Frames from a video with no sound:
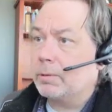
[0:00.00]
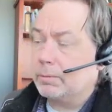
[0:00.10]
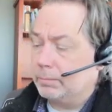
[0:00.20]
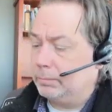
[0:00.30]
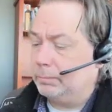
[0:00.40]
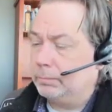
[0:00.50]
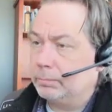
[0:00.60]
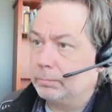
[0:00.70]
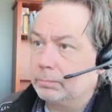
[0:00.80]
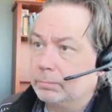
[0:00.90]

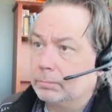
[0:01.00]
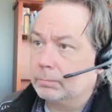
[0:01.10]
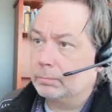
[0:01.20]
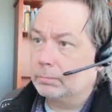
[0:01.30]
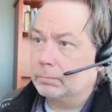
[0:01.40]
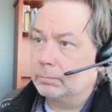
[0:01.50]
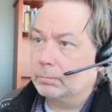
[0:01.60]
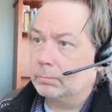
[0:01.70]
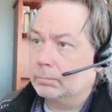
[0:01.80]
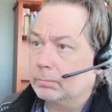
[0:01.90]

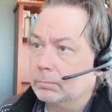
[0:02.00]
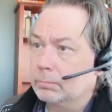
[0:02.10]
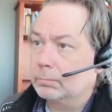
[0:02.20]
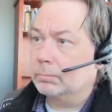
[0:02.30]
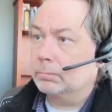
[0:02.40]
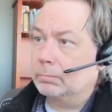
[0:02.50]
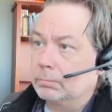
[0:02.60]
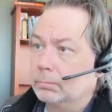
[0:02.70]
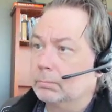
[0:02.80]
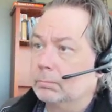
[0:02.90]

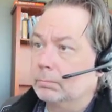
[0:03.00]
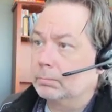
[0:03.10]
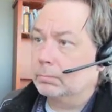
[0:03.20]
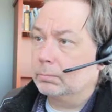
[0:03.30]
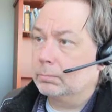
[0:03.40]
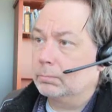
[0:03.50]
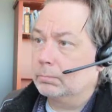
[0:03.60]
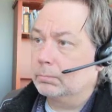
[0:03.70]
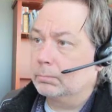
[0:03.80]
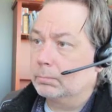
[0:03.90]

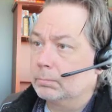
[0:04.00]
(silence)